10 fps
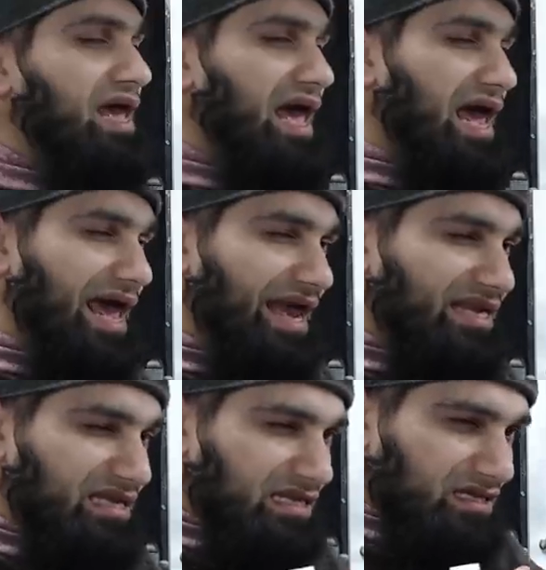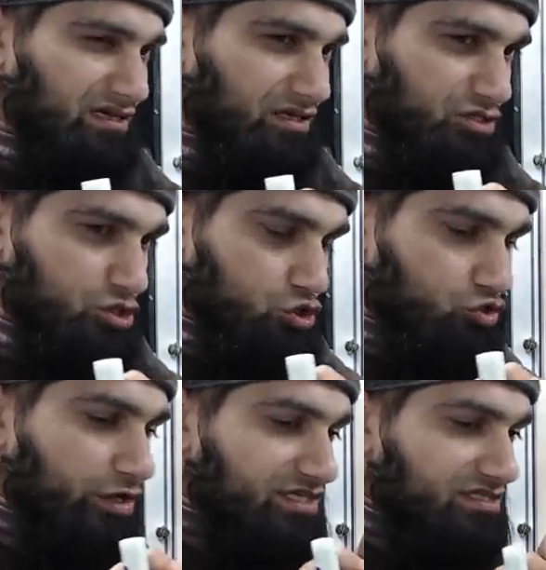And
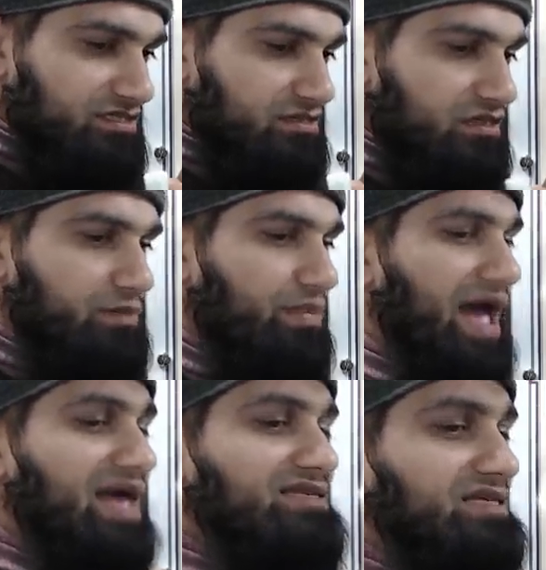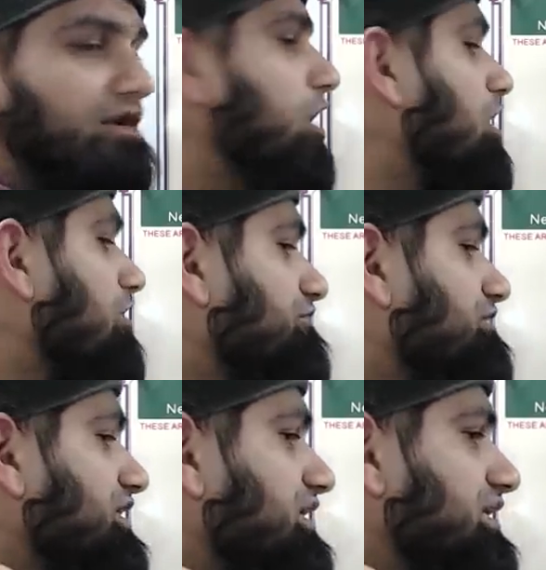constricts the passing of
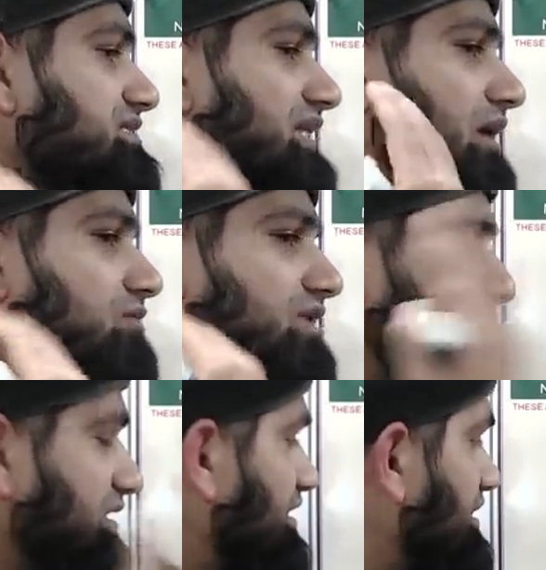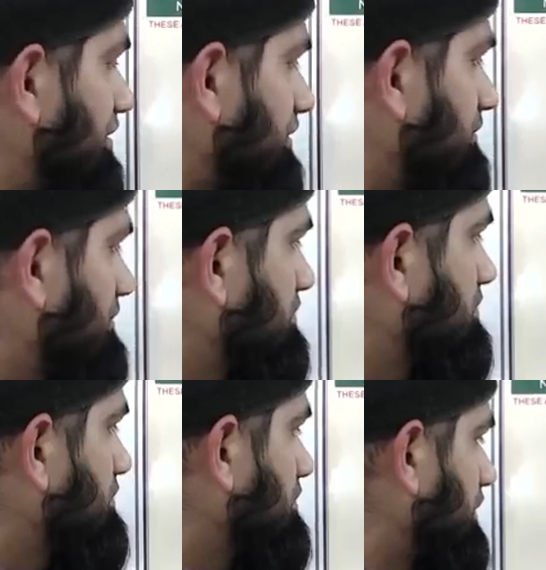the sound and the air,
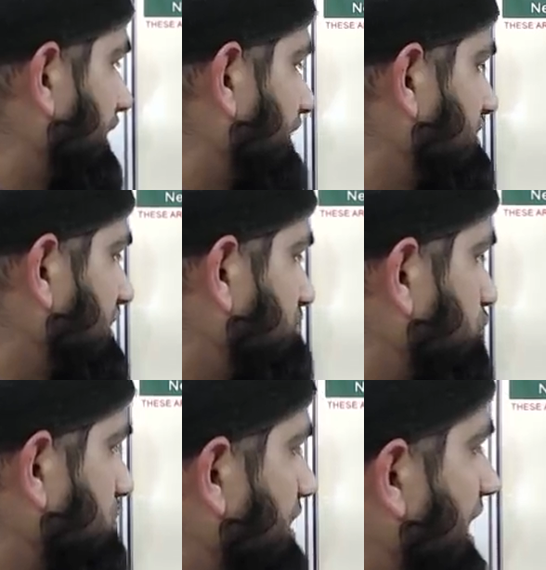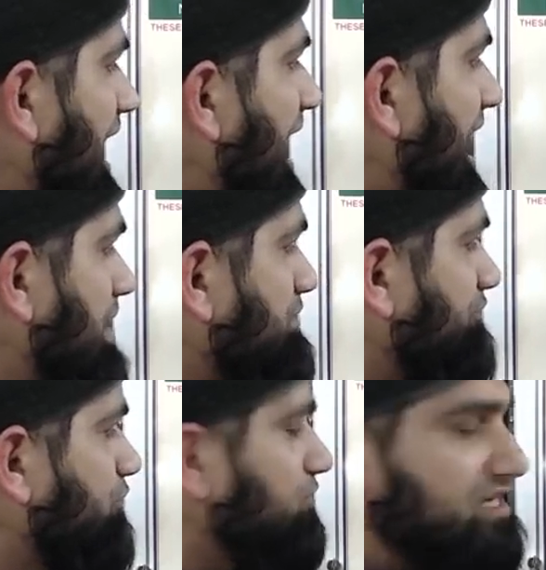right? Let's put a
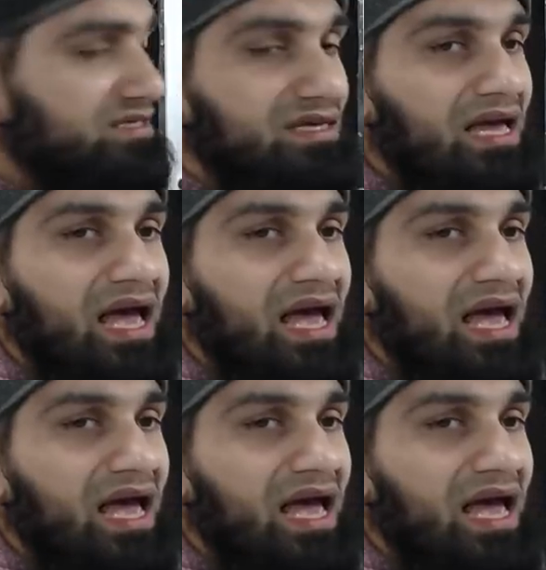before this.